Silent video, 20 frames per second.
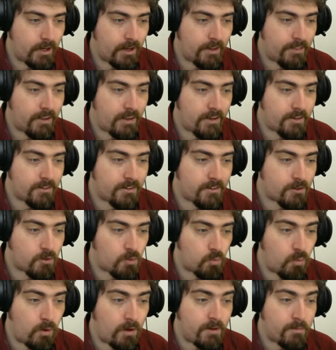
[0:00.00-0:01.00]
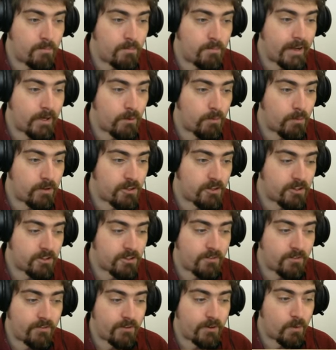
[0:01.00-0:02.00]
And there's this one mega with
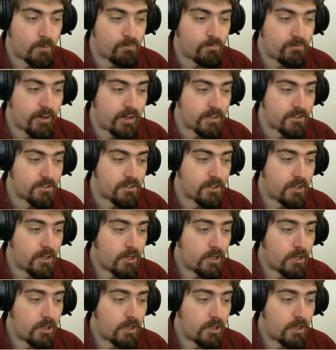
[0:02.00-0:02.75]
just a few bricks